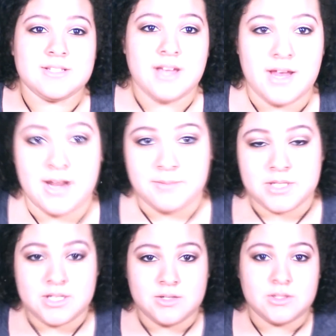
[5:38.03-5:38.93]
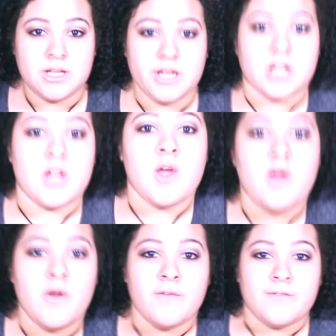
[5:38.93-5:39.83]
and I'm still like
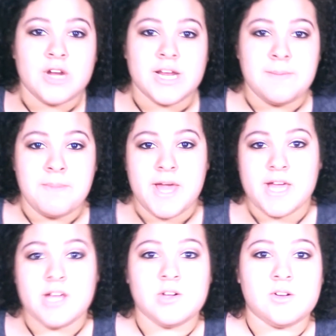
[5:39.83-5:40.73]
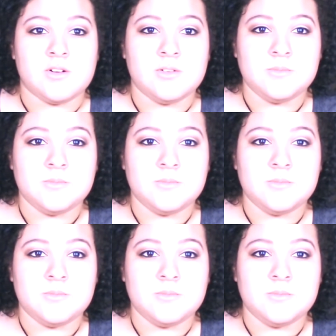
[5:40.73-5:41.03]
freaking pale.